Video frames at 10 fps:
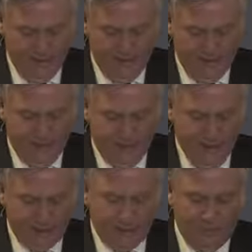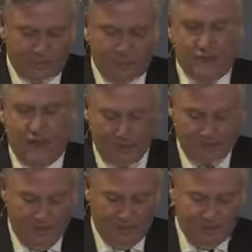that against opposition I was
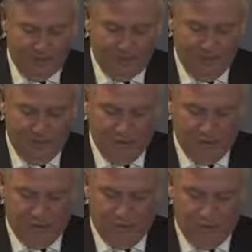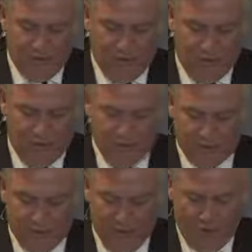able to establish the Collingwood Women's
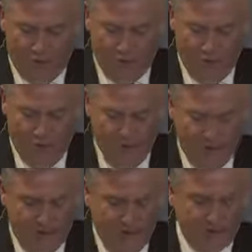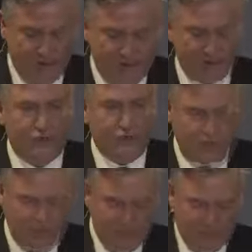Program that now sees 2
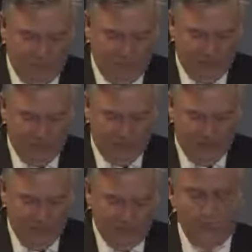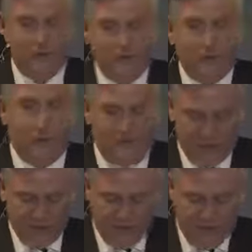women's football teams, pre and
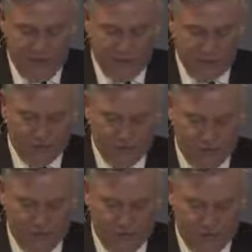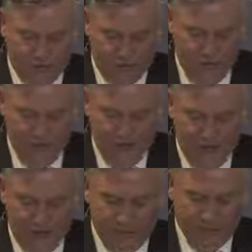post COVID restrictions of course,
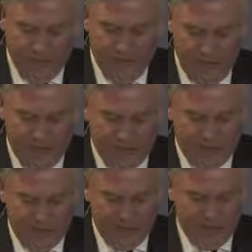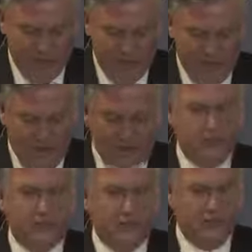and to expand our teams to our
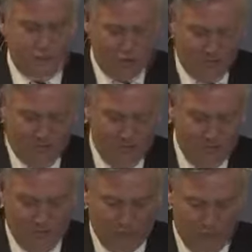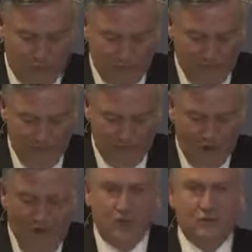magnificent Super Netball team in the
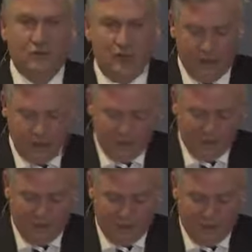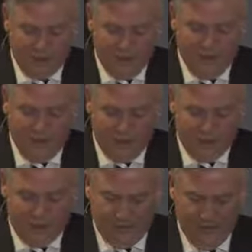highest grade competition in the
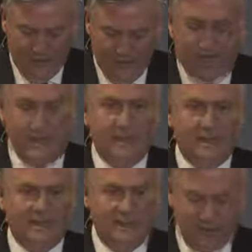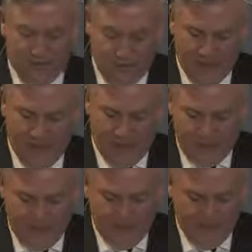country and in Tasmania
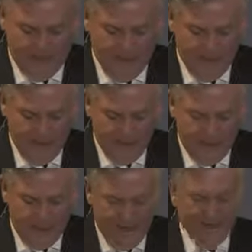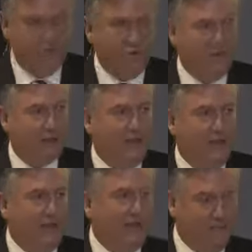as well. And of course our
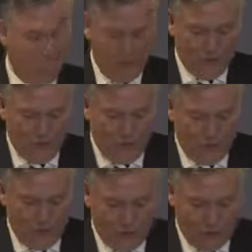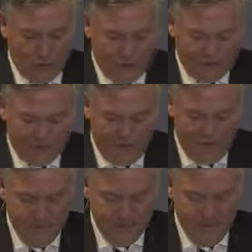magnificent Collingwood wheelchair
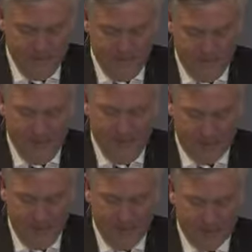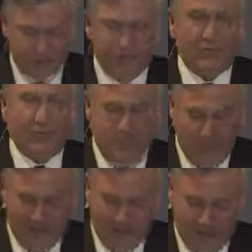team and now our partnership with the
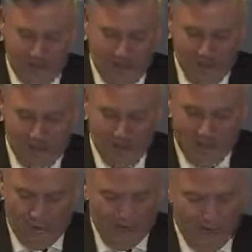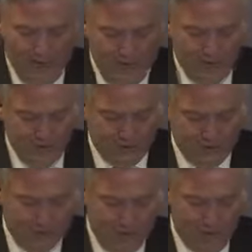Yarra League, which will enable us to
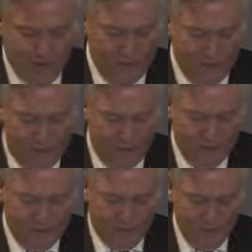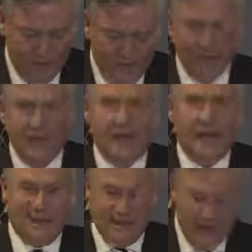grow our community footprint
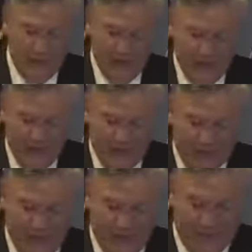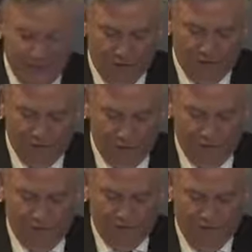and allow a pathway for
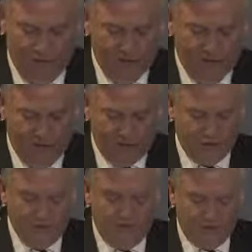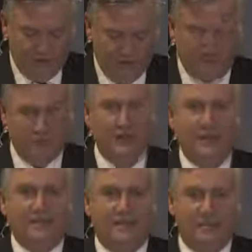multicultural players, coaches and officials
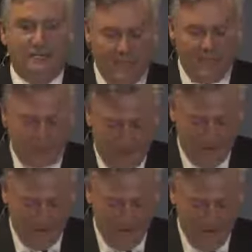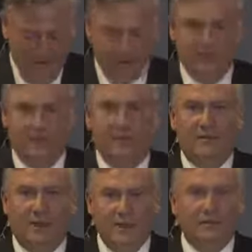to the big league.
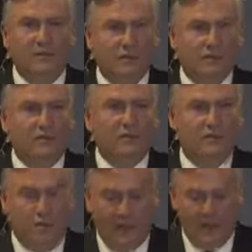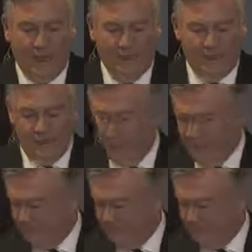These are things that we are doing.